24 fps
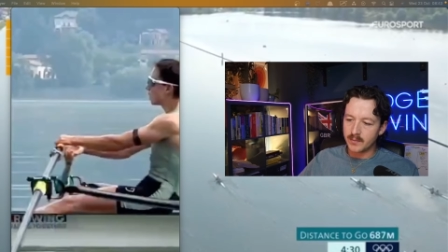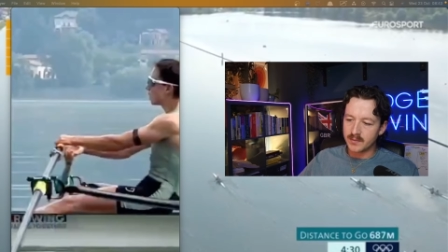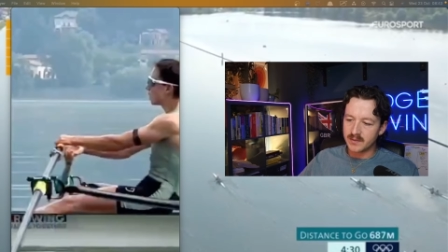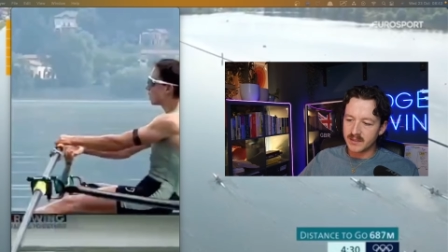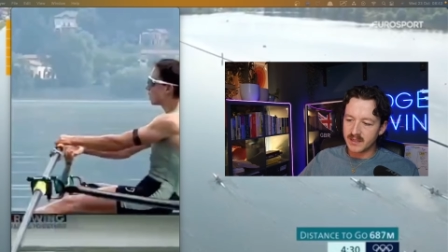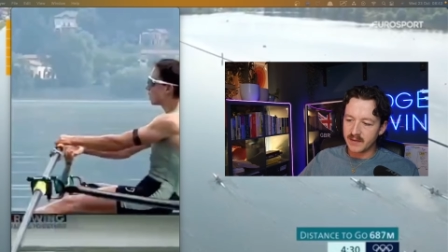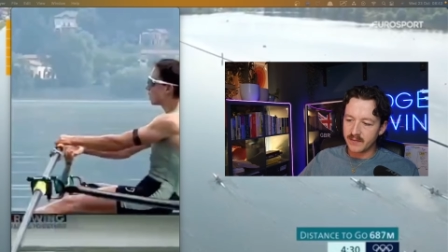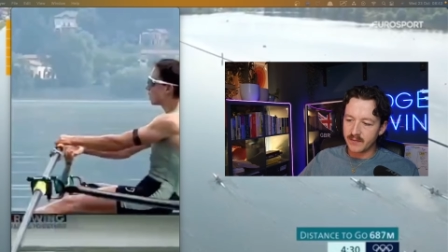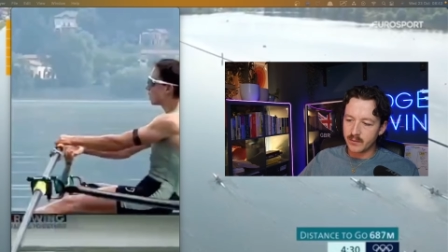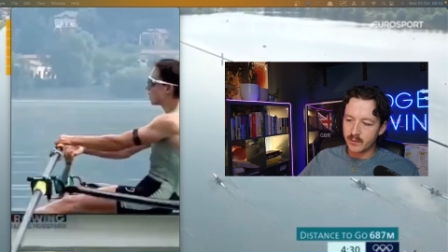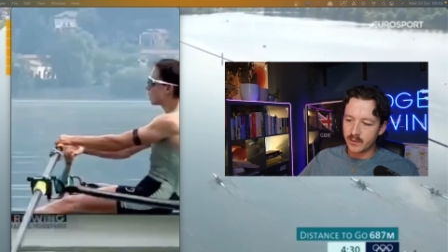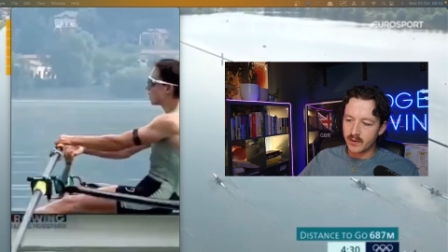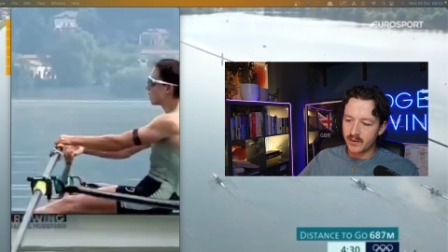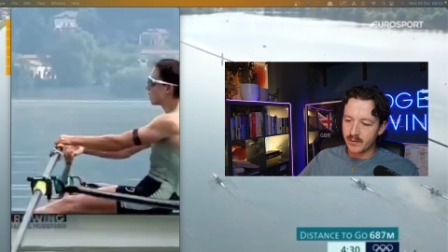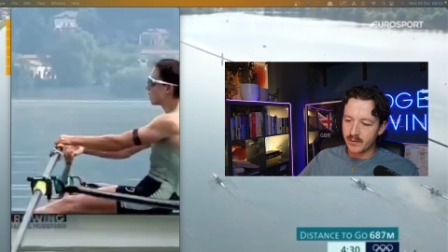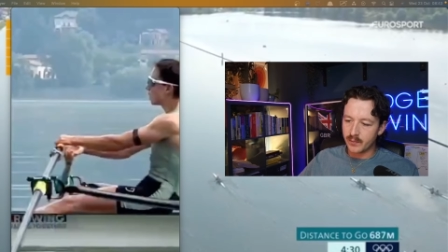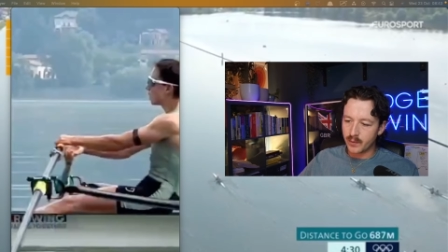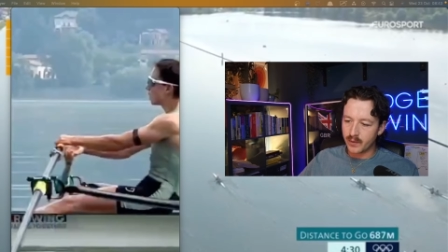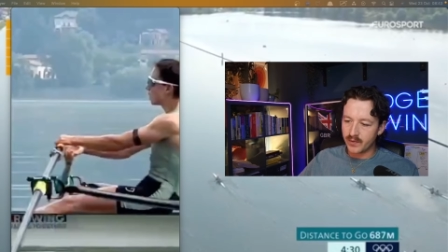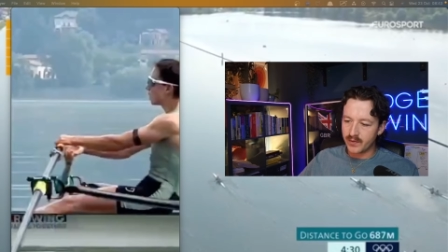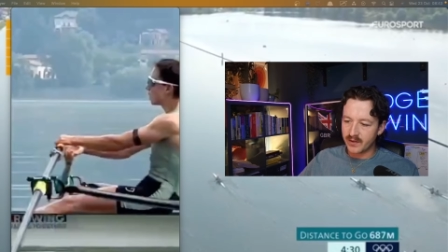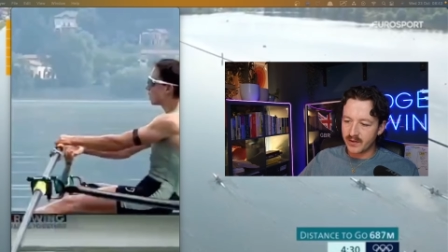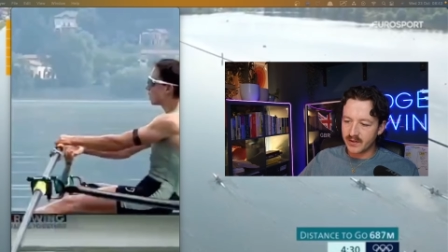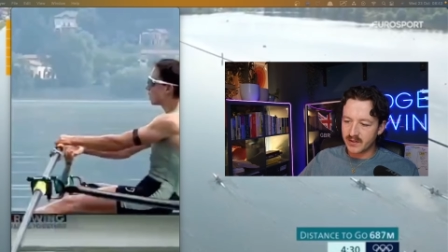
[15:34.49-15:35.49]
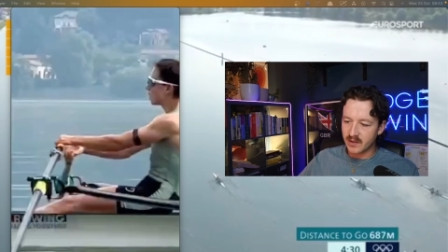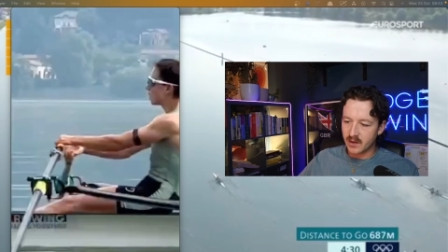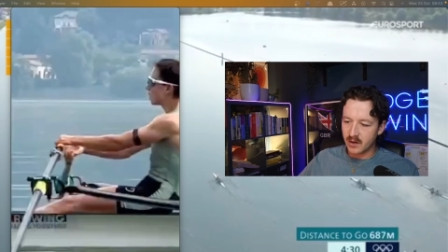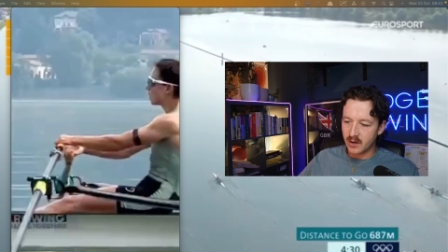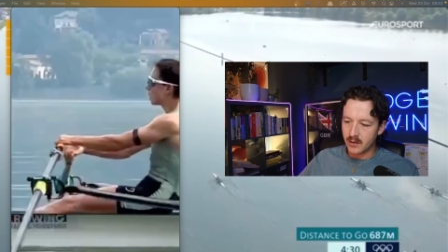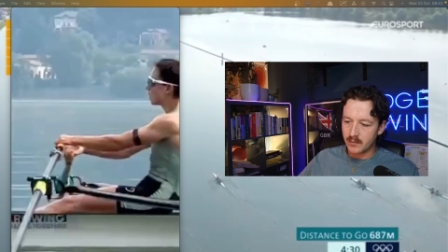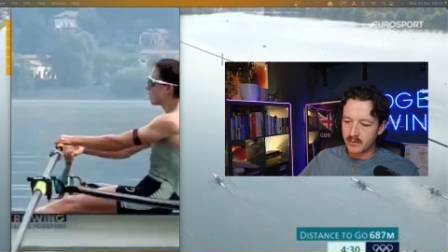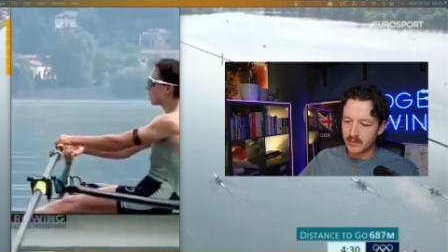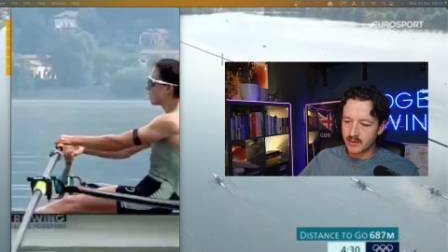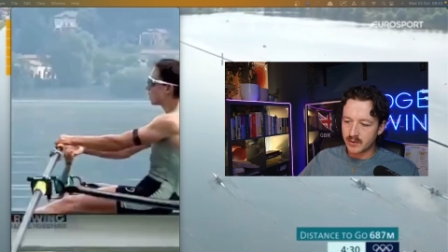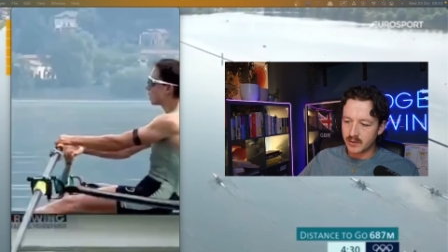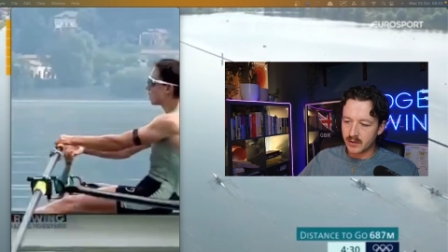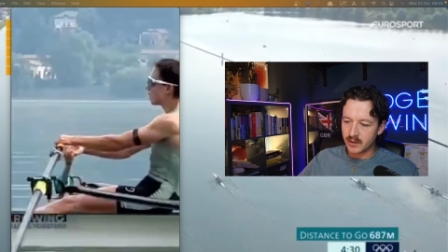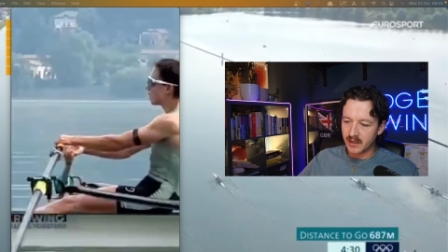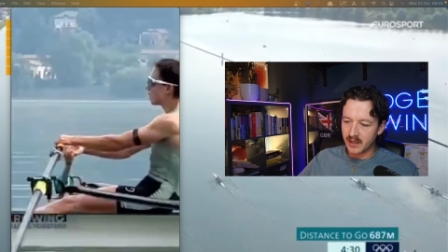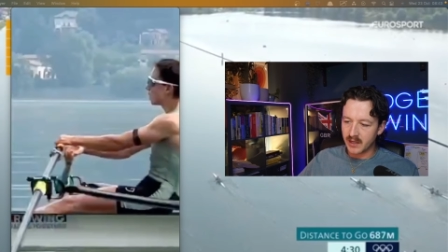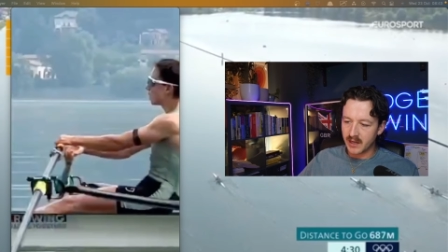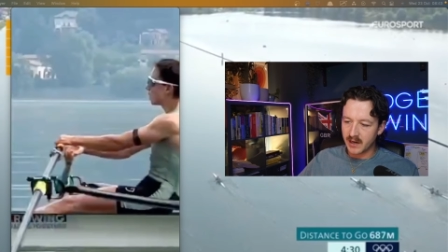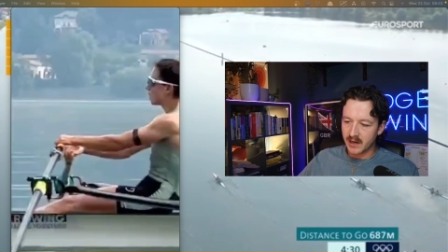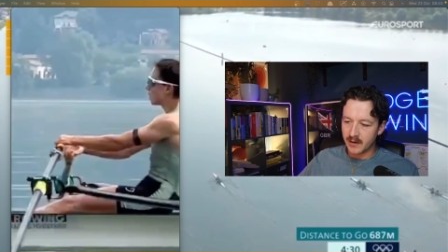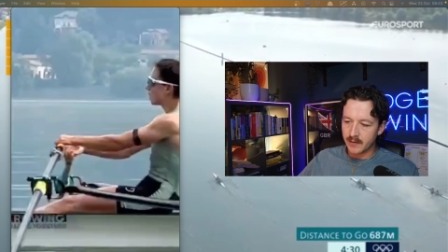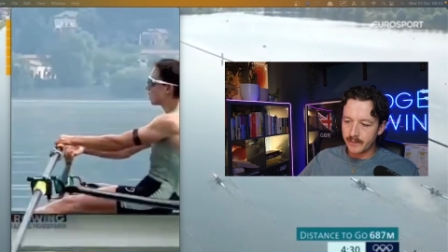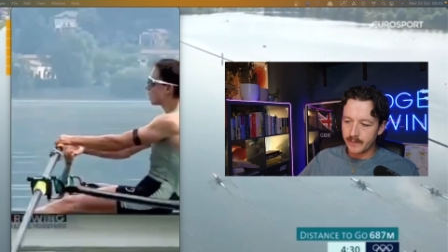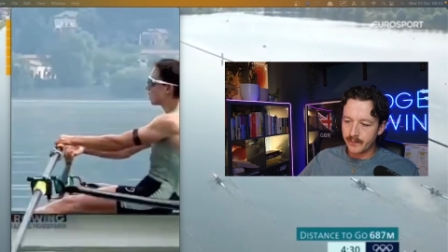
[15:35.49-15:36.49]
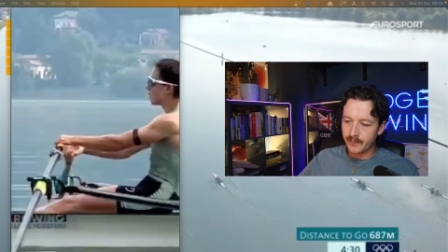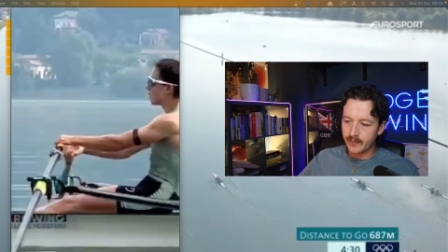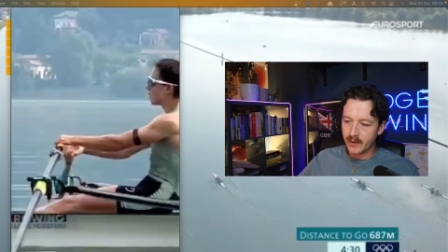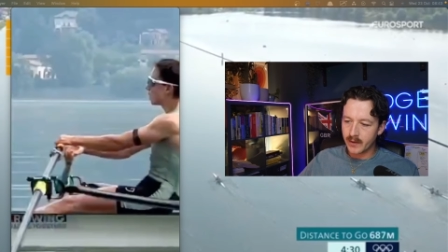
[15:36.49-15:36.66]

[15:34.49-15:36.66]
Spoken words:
And even with this arm draw here,